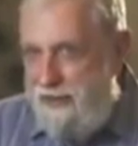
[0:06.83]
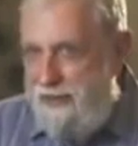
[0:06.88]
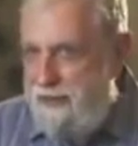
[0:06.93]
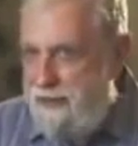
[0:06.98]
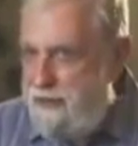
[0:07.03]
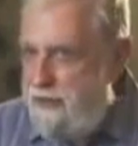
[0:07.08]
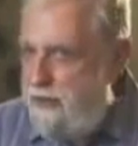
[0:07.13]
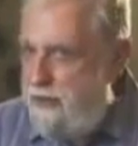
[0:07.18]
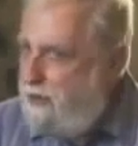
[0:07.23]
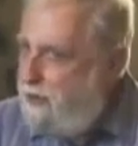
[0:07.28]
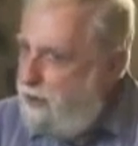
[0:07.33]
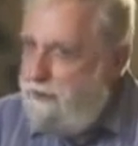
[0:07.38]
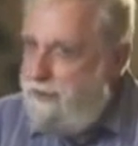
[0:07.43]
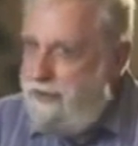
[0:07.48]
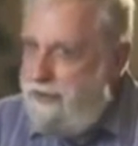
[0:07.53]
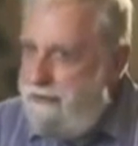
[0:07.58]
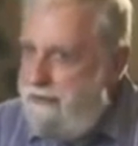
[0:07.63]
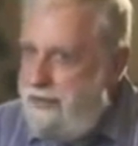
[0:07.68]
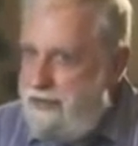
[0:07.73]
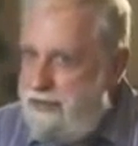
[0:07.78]
is
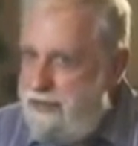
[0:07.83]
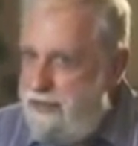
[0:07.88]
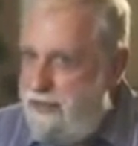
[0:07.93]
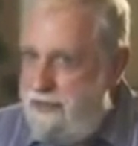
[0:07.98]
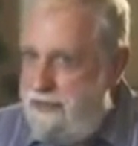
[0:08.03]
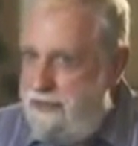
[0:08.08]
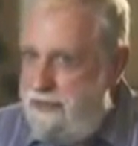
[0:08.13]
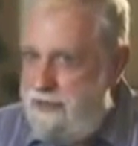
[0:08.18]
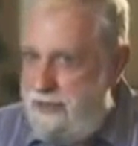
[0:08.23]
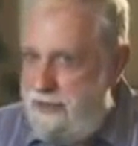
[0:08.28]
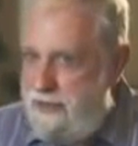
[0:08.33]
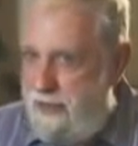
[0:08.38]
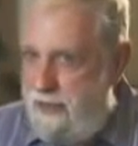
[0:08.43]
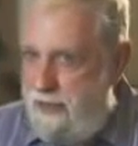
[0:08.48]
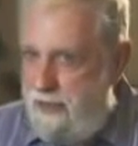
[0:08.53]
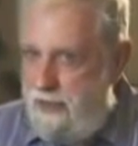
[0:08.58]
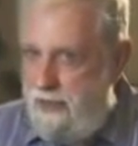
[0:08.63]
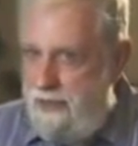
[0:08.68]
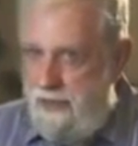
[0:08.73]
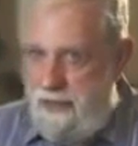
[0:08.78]
often
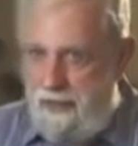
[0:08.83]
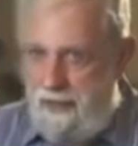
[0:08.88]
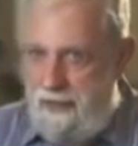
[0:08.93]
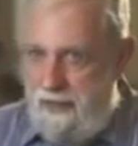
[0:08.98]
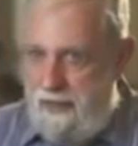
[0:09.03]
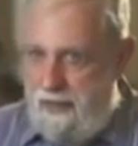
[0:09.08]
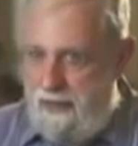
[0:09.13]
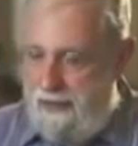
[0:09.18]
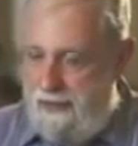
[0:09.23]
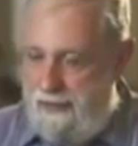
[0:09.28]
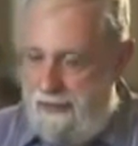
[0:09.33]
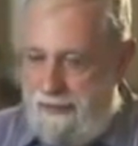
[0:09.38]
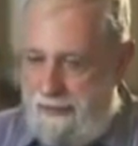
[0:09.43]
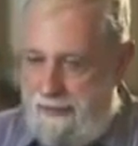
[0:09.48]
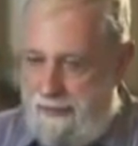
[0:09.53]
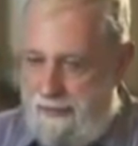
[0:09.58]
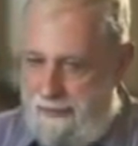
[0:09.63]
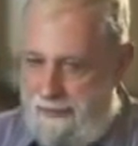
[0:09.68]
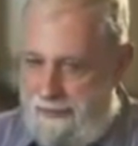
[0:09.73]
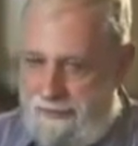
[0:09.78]
misunderstood.
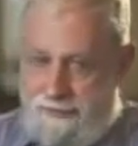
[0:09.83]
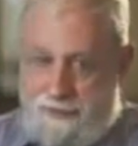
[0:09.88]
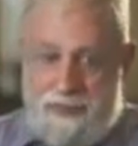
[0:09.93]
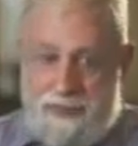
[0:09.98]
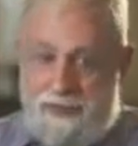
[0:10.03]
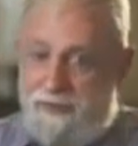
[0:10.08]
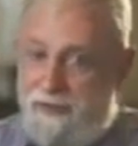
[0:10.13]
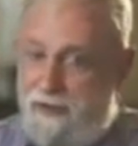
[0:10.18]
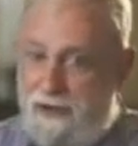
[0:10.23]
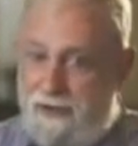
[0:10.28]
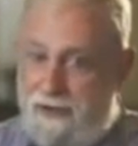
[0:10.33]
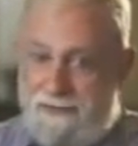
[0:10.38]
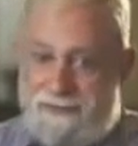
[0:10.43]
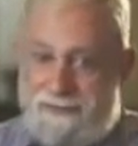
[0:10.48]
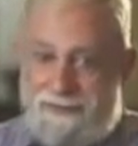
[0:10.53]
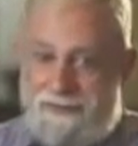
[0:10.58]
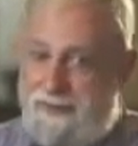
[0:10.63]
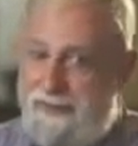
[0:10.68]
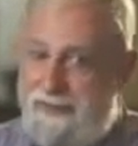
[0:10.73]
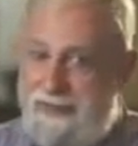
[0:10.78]
First of all,
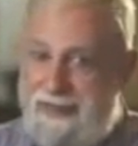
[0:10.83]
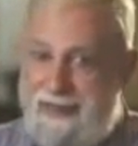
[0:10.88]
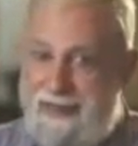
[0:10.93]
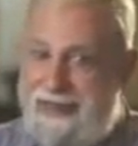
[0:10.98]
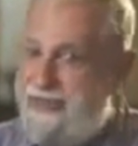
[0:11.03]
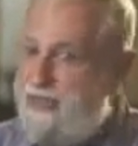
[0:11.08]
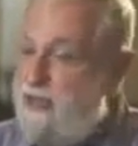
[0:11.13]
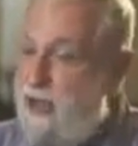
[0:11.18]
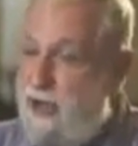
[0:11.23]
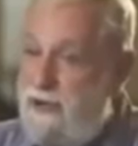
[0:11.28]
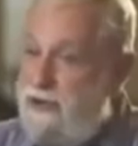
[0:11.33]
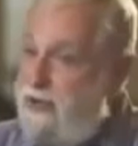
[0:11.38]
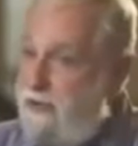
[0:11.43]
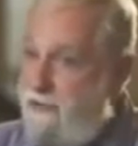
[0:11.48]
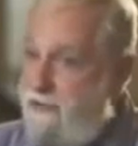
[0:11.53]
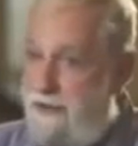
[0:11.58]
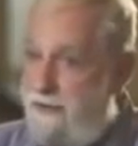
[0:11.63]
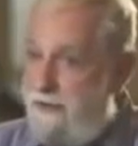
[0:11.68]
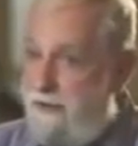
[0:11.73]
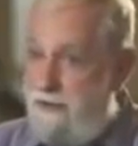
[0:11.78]
it's no
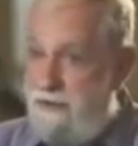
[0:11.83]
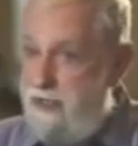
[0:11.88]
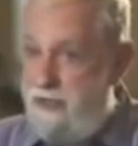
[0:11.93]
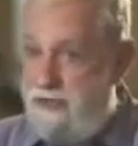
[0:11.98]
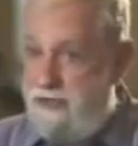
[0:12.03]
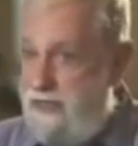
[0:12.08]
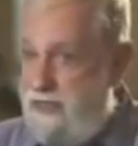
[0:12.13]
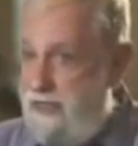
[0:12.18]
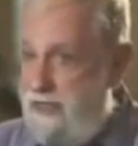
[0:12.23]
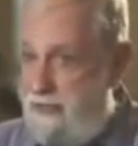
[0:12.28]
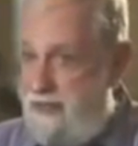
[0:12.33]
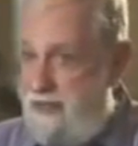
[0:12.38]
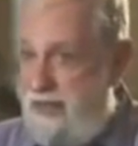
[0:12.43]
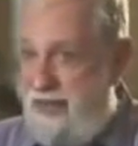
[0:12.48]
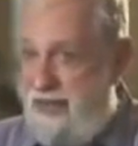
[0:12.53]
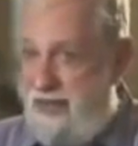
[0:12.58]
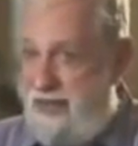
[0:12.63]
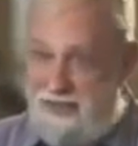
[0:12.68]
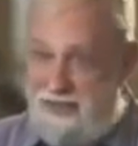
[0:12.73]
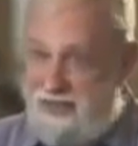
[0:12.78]
different from
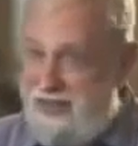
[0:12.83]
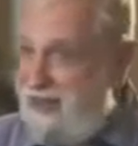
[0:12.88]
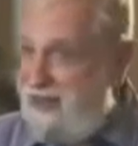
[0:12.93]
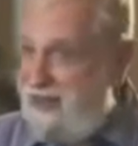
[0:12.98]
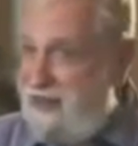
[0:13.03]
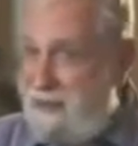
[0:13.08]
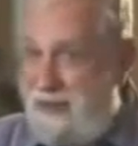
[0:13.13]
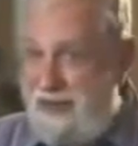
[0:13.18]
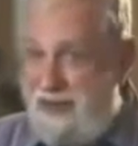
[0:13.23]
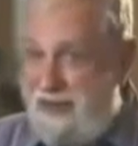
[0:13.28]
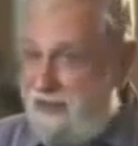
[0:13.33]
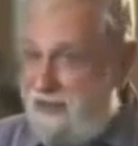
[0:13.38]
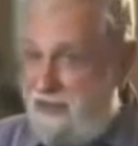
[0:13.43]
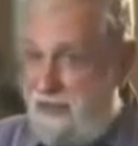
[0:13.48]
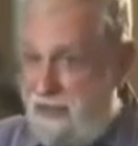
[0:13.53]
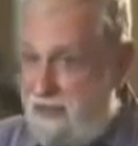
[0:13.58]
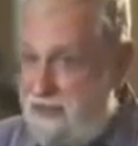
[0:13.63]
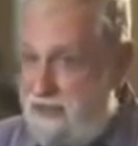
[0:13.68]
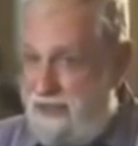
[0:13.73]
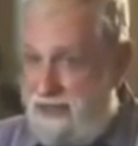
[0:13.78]
sociopath. Psychopath,
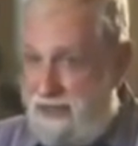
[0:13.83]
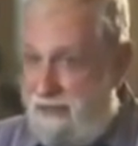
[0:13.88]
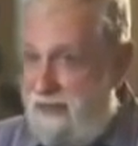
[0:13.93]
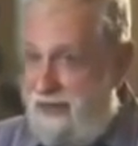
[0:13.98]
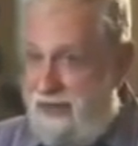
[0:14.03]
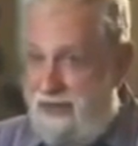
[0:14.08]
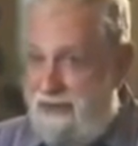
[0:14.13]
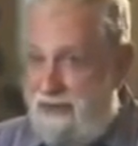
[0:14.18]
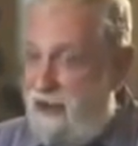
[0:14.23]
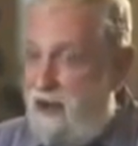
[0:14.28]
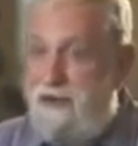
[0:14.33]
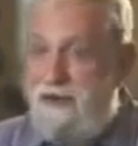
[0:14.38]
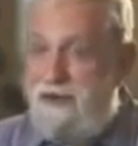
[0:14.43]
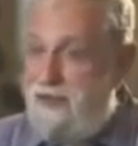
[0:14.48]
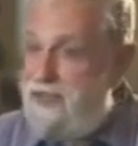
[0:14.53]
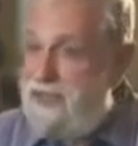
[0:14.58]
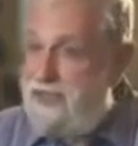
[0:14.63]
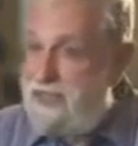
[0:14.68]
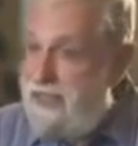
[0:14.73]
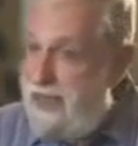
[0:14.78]
sociopath are
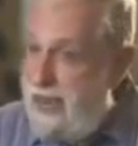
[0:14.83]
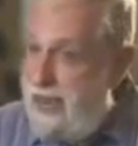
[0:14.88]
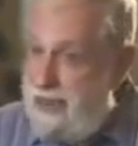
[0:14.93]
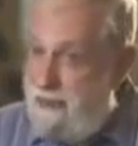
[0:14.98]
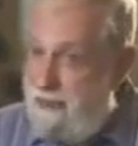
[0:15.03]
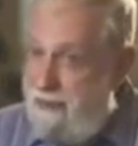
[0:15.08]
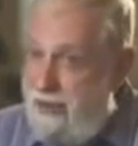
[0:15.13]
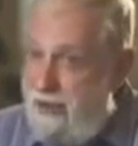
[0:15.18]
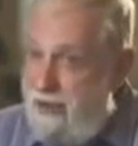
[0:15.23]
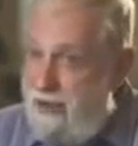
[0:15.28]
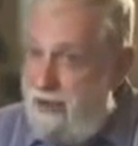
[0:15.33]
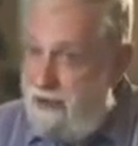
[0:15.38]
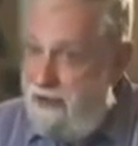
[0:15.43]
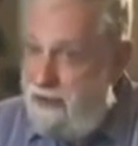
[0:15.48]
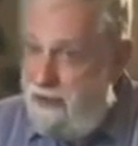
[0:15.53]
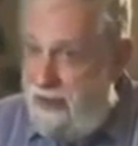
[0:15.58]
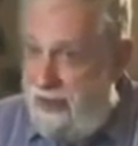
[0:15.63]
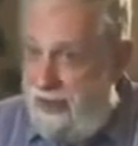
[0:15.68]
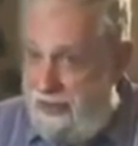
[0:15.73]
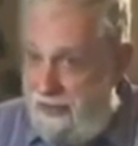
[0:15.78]
the same
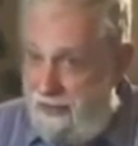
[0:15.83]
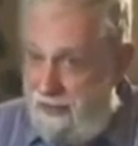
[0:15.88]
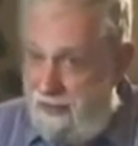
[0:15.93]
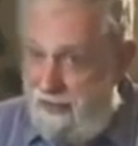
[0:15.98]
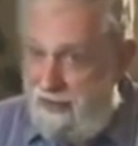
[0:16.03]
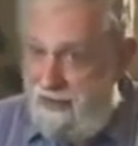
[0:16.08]
thing.